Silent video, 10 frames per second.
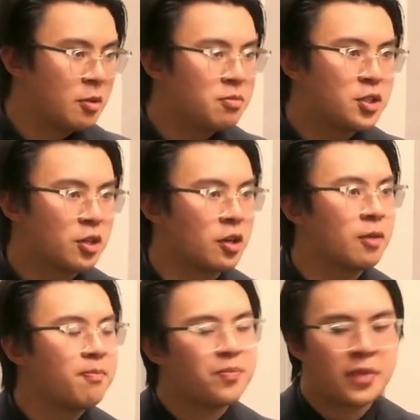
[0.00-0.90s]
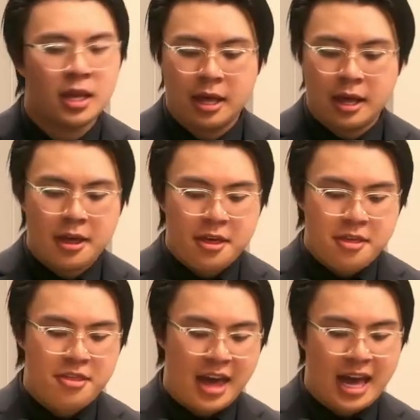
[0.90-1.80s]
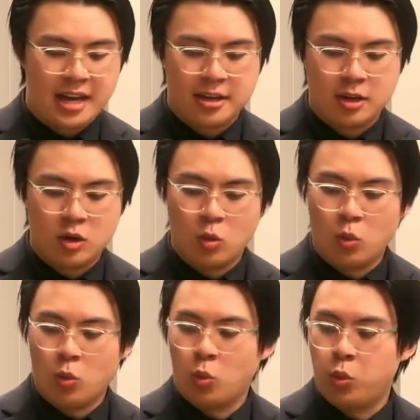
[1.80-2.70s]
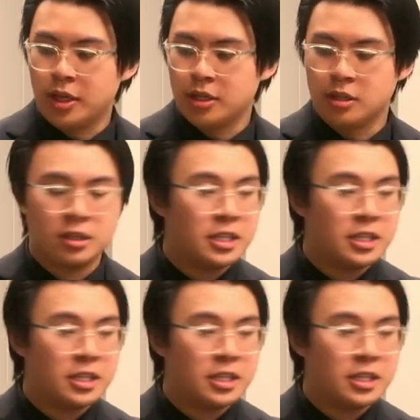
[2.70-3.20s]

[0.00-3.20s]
sugar, that will